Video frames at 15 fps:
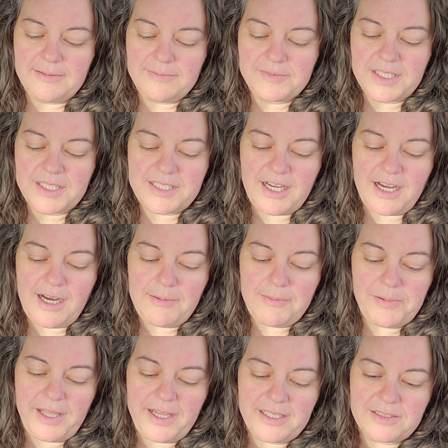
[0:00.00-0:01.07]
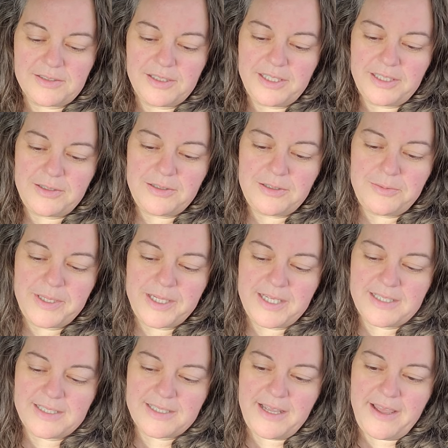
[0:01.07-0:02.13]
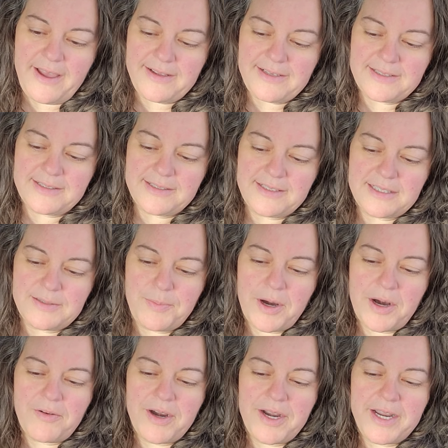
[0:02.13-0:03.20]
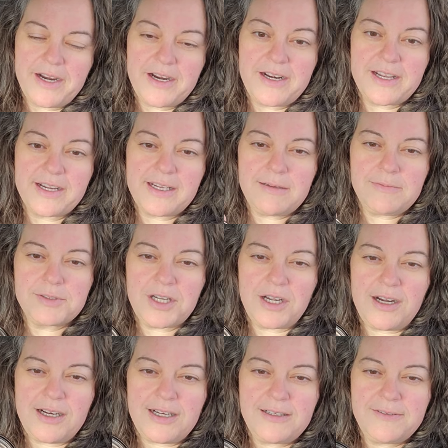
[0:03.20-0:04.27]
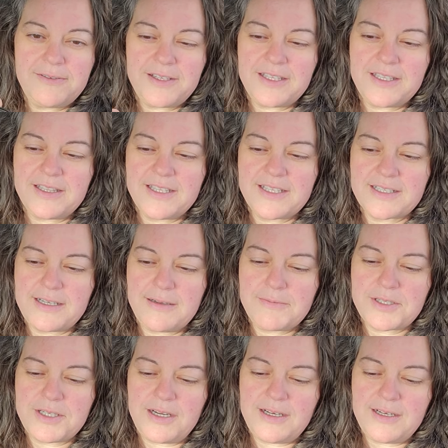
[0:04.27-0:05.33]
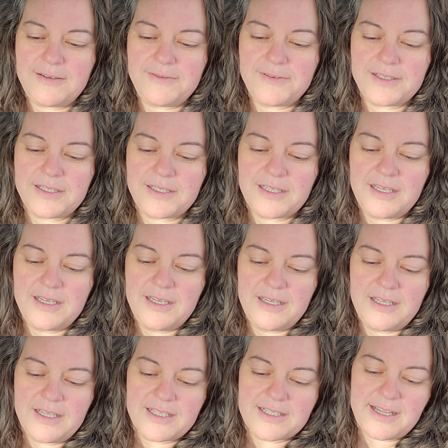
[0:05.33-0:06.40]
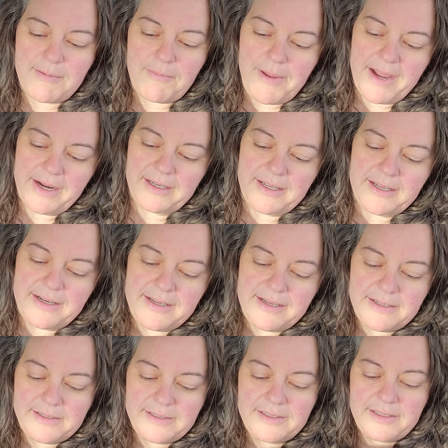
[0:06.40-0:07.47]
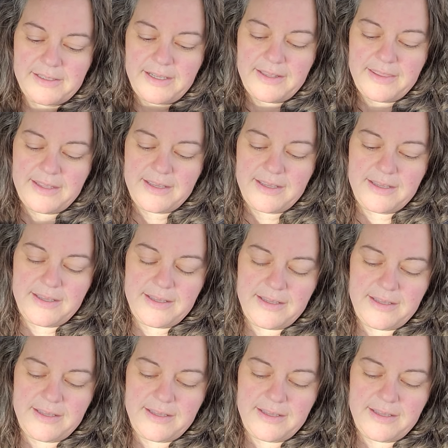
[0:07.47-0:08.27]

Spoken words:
the top light's really cool because it has this part right here and it comes off, and then this comes off, and it's like magnetic, and then